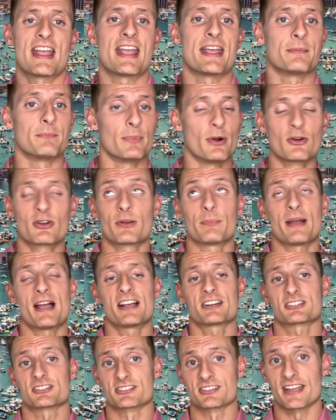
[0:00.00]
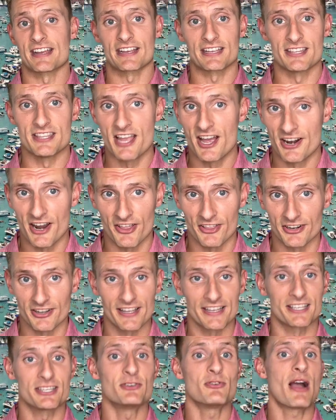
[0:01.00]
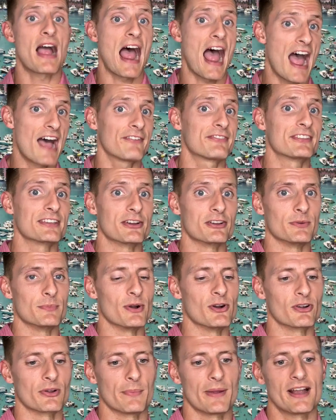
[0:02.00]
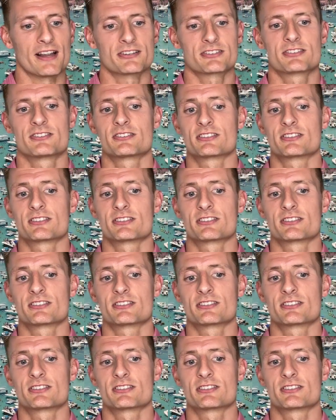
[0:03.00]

And Boca Bash is like none other. Like, you have to go to Boca Bash.